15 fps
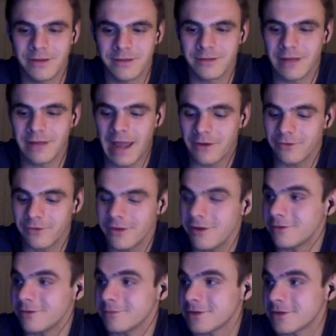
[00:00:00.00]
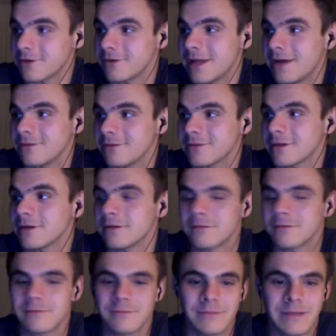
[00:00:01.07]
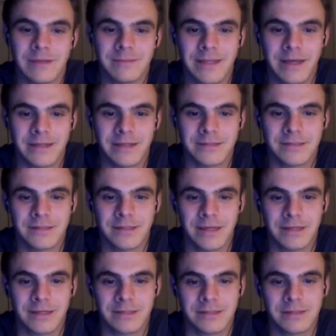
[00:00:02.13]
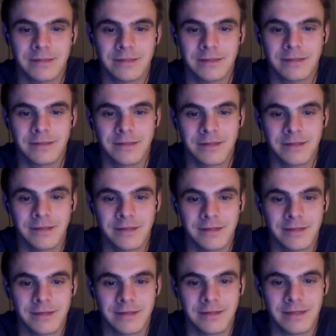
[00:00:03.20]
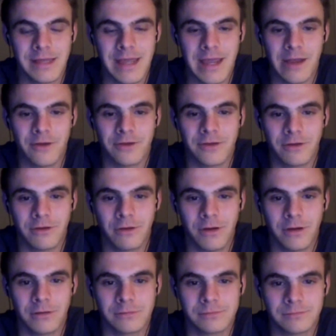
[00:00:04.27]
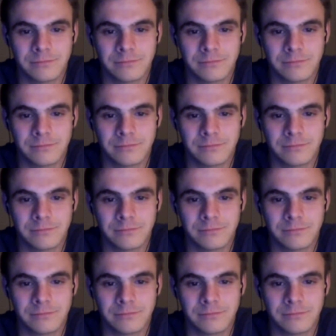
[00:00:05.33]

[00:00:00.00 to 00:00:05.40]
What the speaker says: it? I don't know. I'm throwing it out there. Maybe that's the next area to grow.